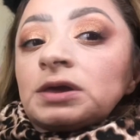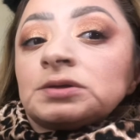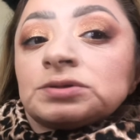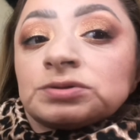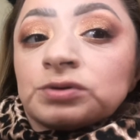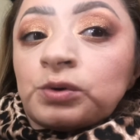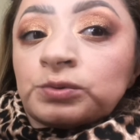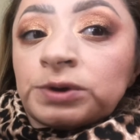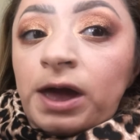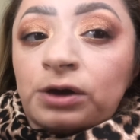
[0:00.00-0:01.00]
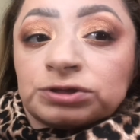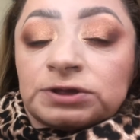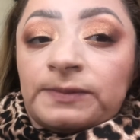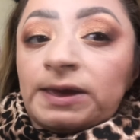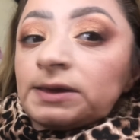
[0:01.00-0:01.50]
so now to
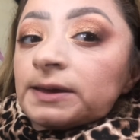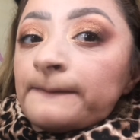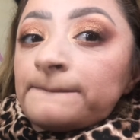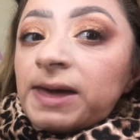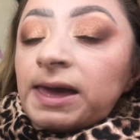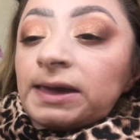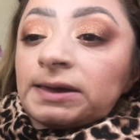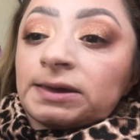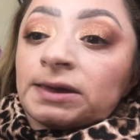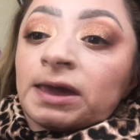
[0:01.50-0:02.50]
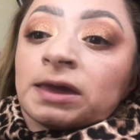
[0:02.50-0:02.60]
make my